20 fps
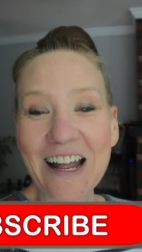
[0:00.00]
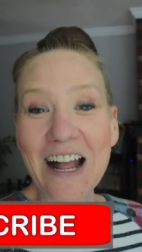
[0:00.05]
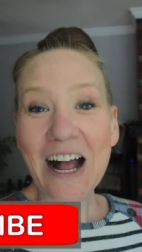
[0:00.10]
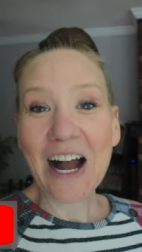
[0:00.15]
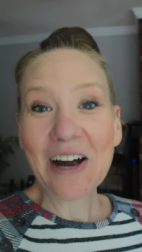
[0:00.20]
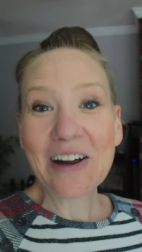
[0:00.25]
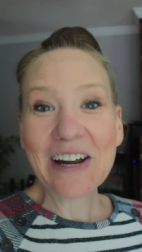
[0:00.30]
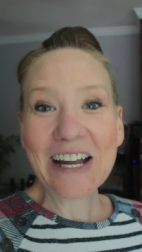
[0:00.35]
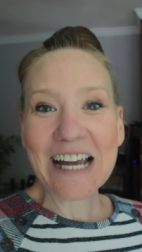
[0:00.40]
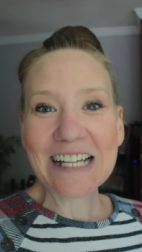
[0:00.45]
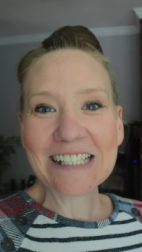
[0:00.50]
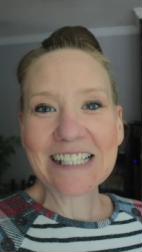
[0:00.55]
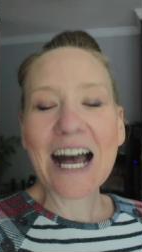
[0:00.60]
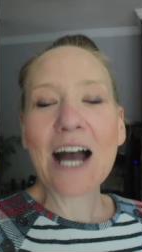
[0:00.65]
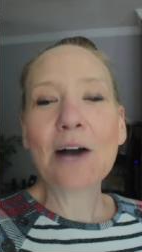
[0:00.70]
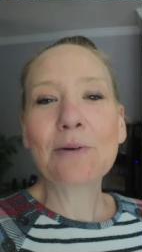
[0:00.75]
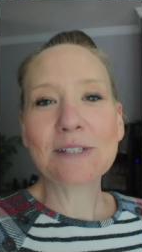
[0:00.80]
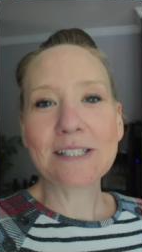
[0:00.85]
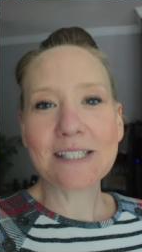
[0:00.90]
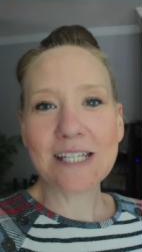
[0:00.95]
Alright guys,
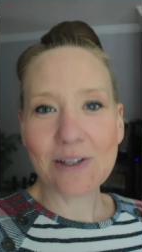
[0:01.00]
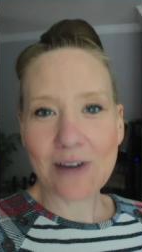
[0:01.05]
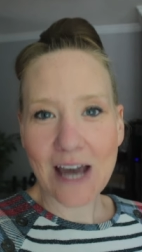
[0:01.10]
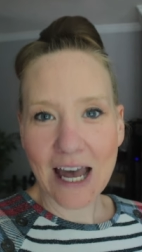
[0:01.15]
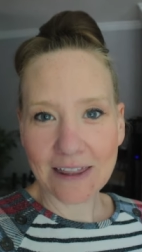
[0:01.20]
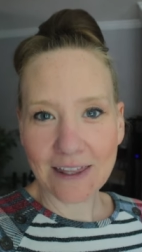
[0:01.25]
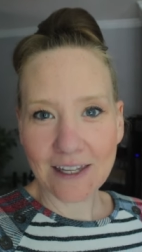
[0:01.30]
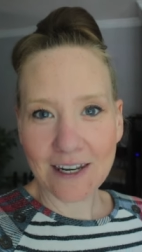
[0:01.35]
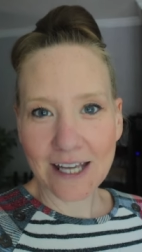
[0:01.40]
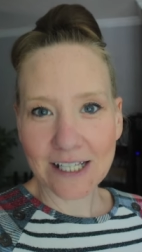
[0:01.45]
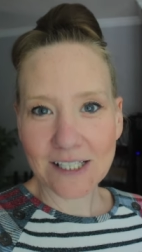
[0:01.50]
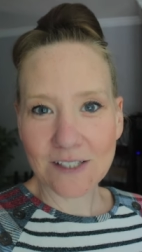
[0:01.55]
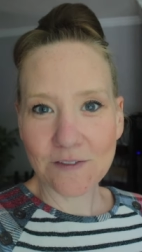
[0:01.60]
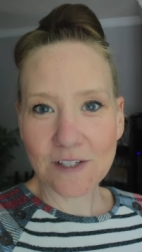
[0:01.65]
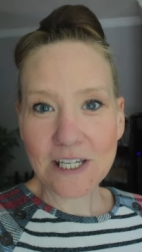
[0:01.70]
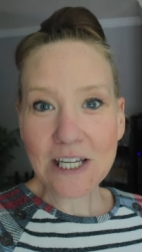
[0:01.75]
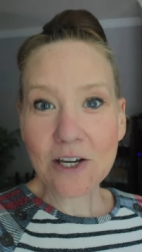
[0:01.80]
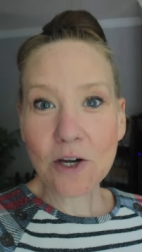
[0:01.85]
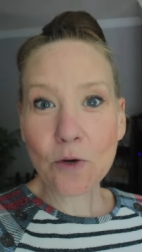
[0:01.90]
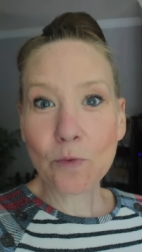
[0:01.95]
I will see you at the next
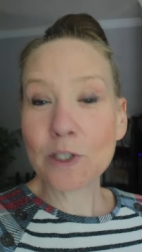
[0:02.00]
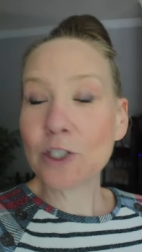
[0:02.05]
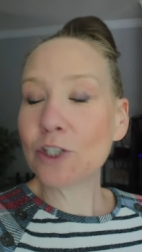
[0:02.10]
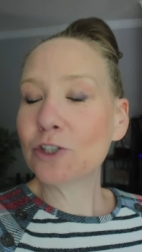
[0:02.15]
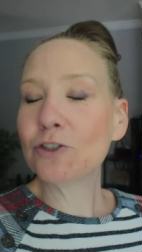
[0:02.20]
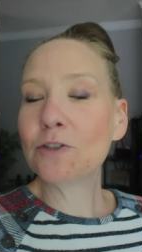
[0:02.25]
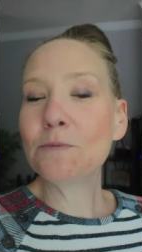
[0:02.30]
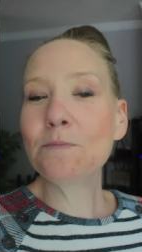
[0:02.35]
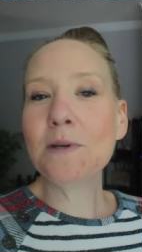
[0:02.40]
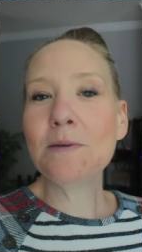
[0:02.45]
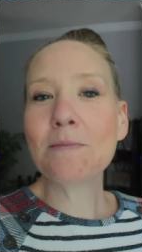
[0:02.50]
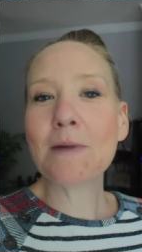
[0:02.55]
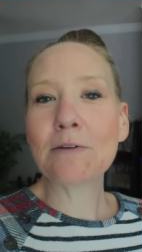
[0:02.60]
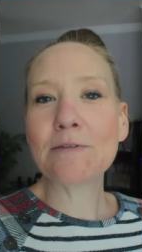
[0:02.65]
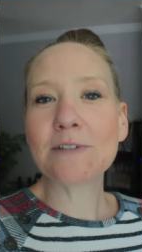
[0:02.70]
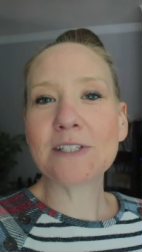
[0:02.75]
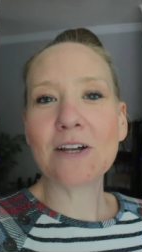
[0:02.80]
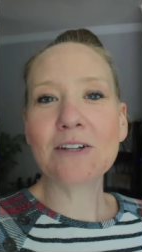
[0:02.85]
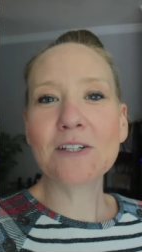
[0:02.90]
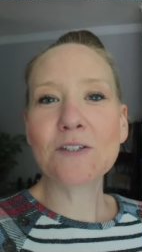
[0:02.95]
video, which should be my
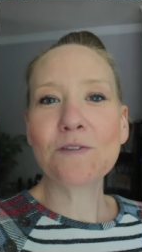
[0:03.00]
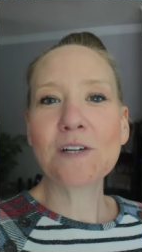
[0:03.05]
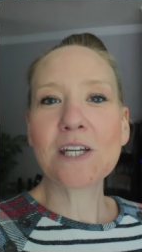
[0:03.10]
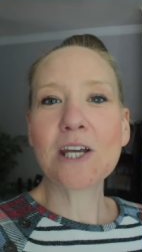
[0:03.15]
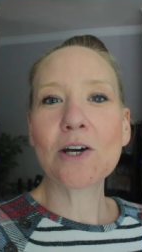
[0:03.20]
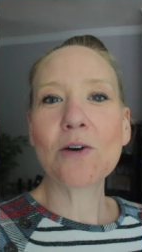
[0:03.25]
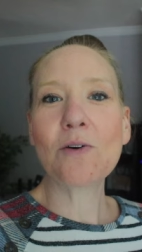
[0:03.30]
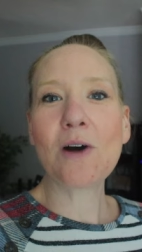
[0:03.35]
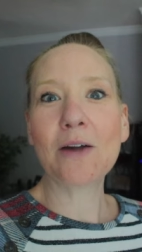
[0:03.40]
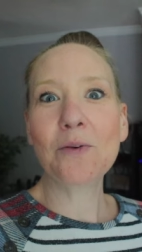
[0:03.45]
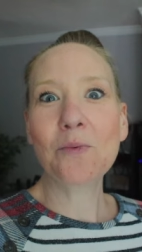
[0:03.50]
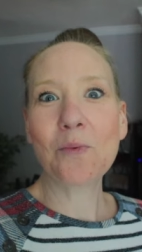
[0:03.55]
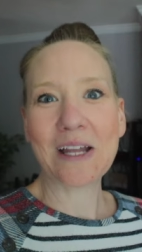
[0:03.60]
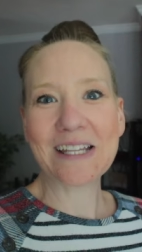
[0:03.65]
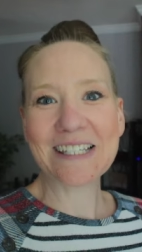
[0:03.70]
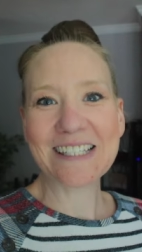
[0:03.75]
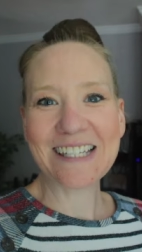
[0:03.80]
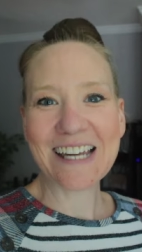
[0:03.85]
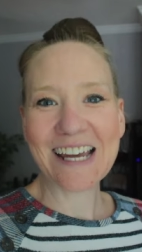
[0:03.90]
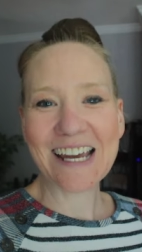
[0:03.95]
results video on
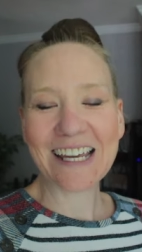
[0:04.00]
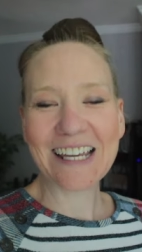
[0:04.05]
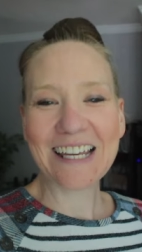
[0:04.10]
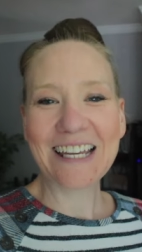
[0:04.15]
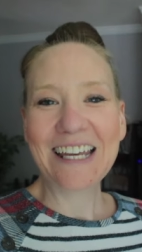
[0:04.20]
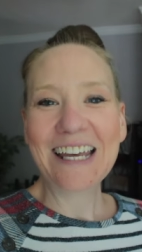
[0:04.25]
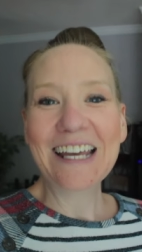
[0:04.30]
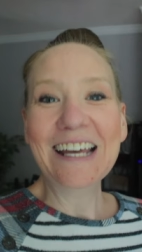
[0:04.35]
Wednesday.